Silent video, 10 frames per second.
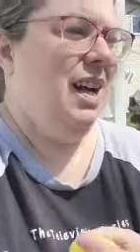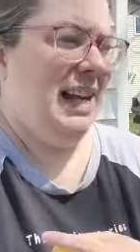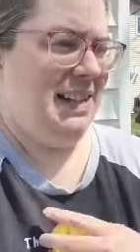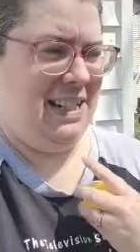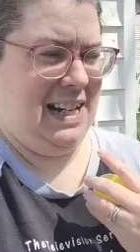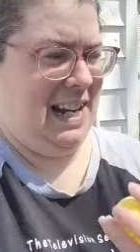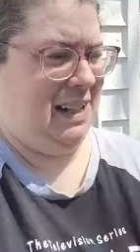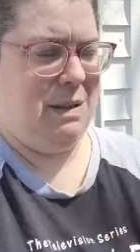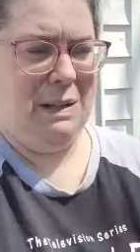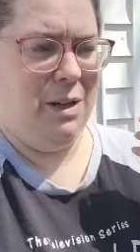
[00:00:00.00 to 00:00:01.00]
and
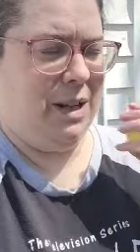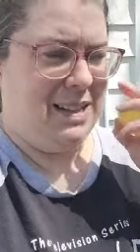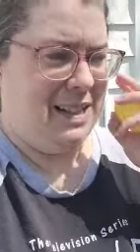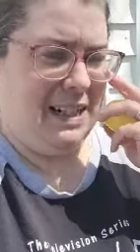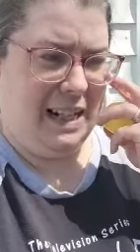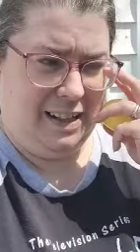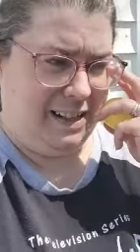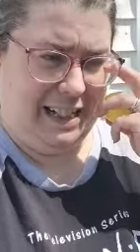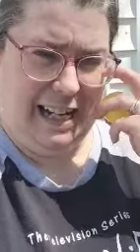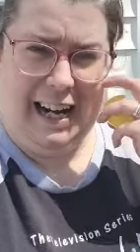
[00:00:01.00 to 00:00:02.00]
tonight my work isn't done
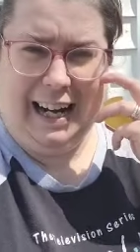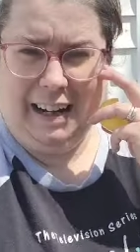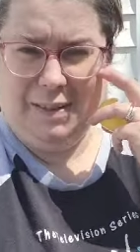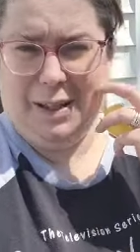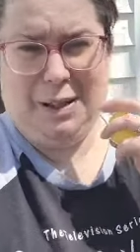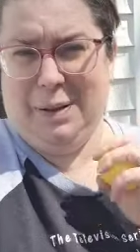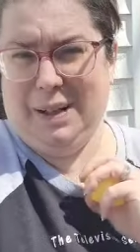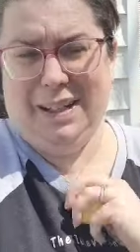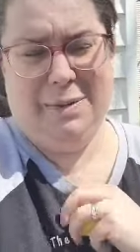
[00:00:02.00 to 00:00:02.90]
because tonight I have to